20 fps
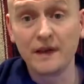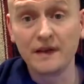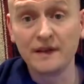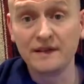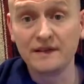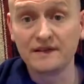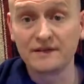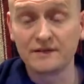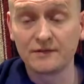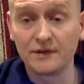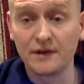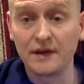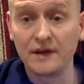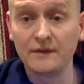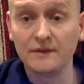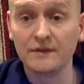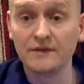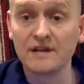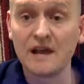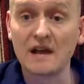these 3,
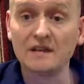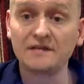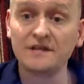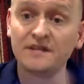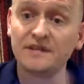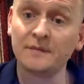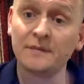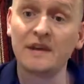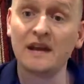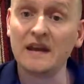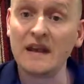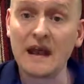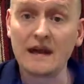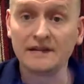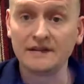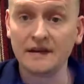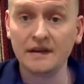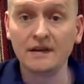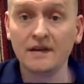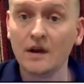there's actually some
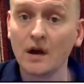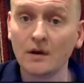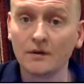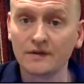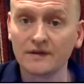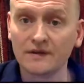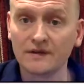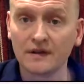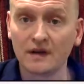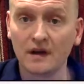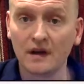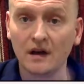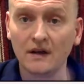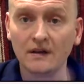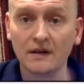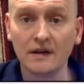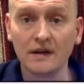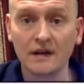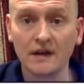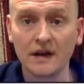connecting notes
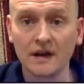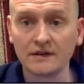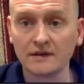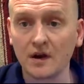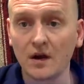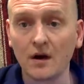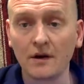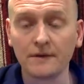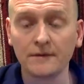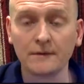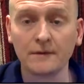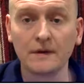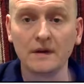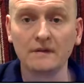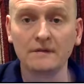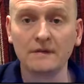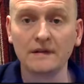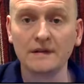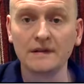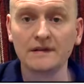that connect all 3
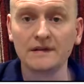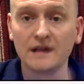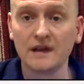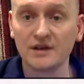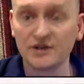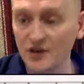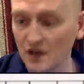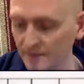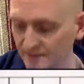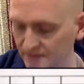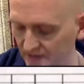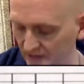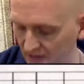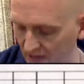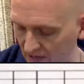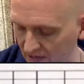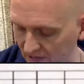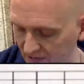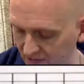of these shapes together.